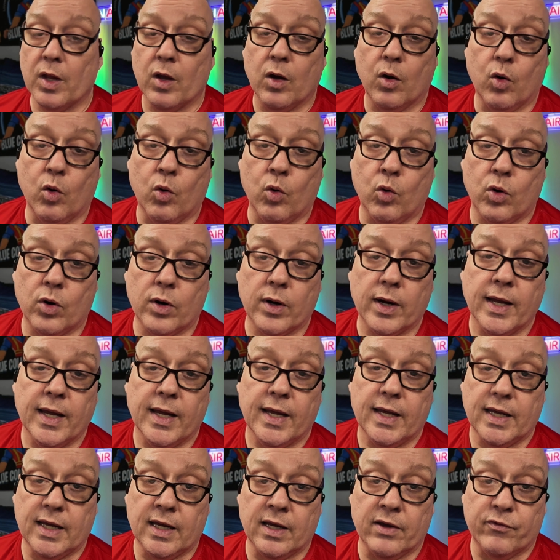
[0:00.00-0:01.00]
Or
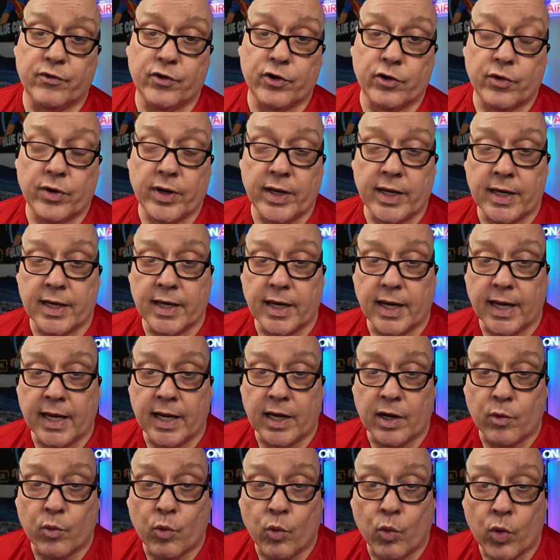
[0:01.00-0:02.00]
if you're in a
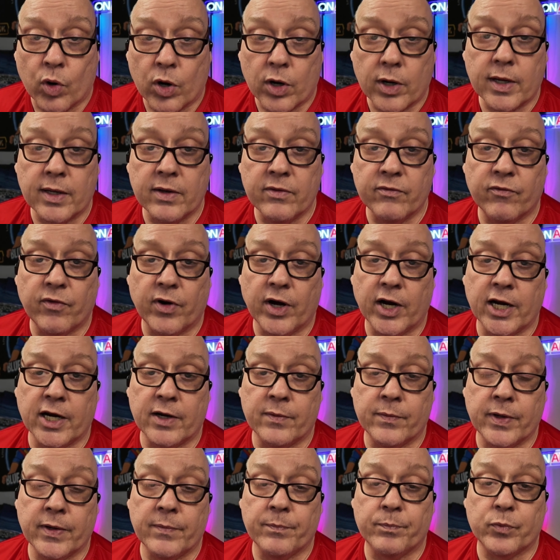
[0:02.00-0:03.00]
work
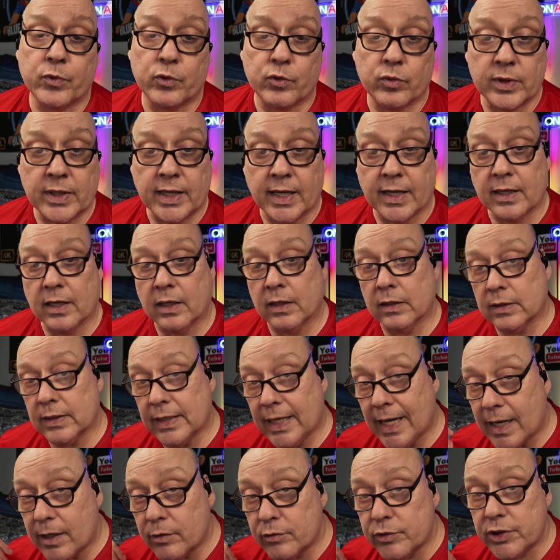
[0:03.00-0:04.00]
environment that
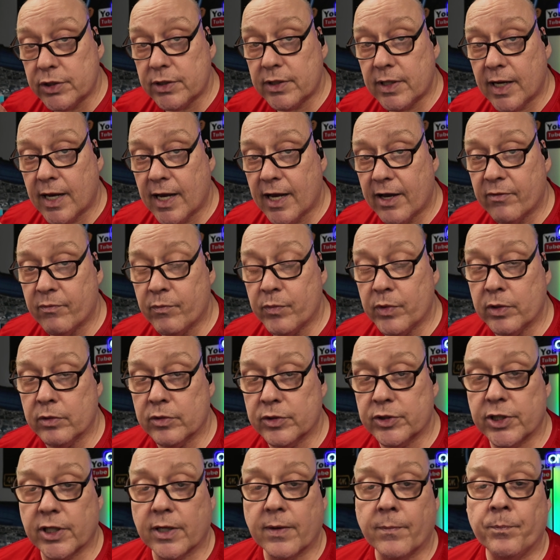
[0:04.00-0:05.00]
allows you to have
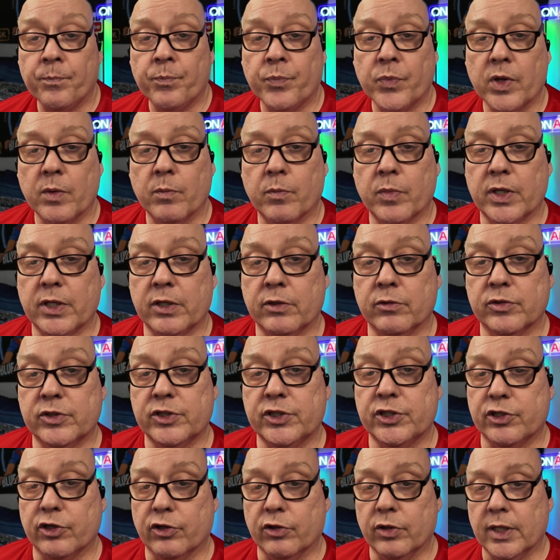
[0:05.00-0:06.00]
music, but you'd
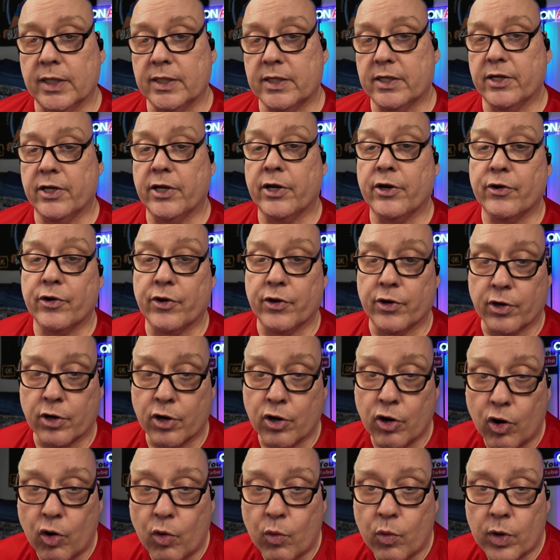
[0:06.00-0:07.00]
still like to hear your
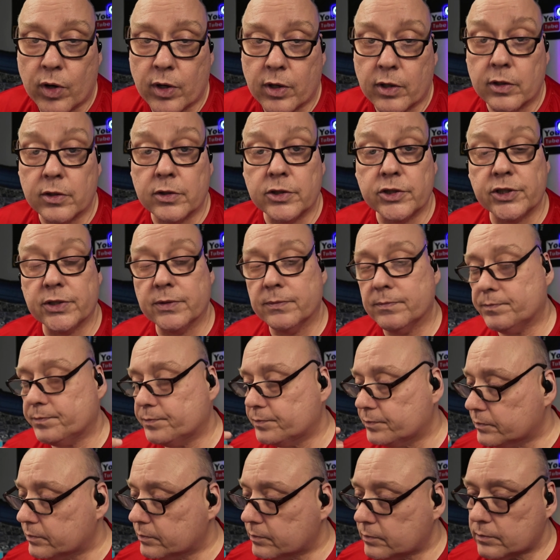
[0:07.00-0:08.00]
coworkers,
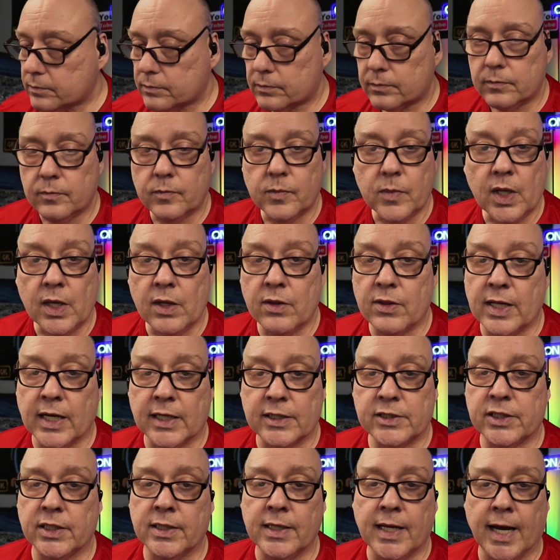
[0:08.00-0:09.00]

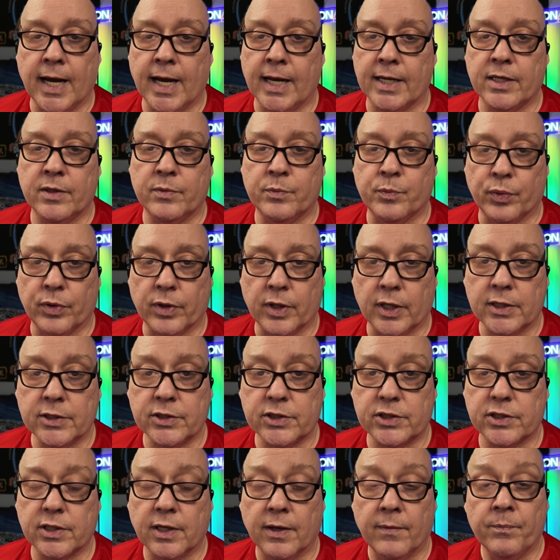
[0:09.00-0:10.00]
that's an added
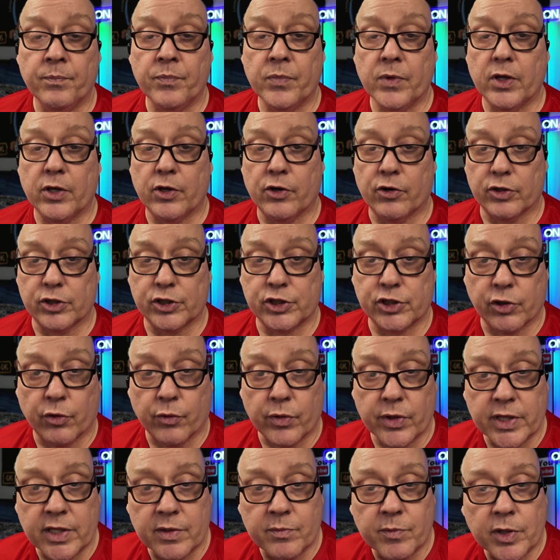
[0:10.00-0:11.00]
plus. You're
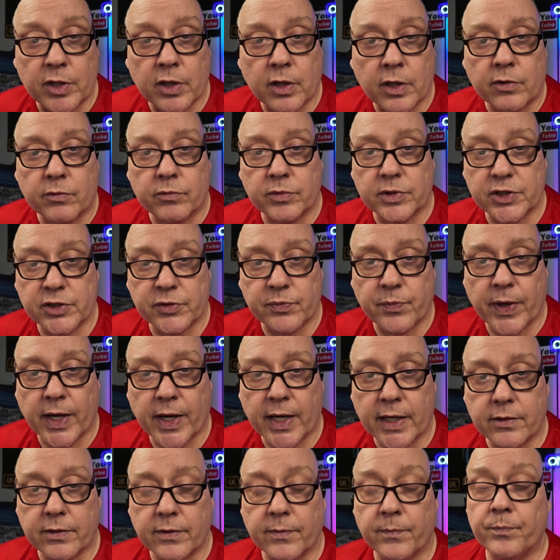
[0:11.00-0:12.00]
showing them a lot of
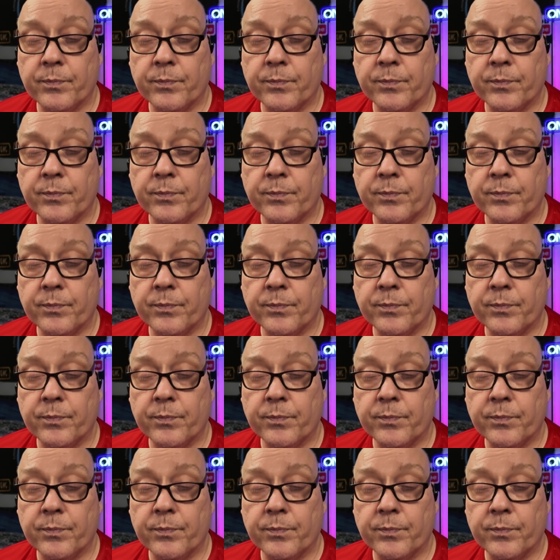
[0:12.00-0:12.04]
respect.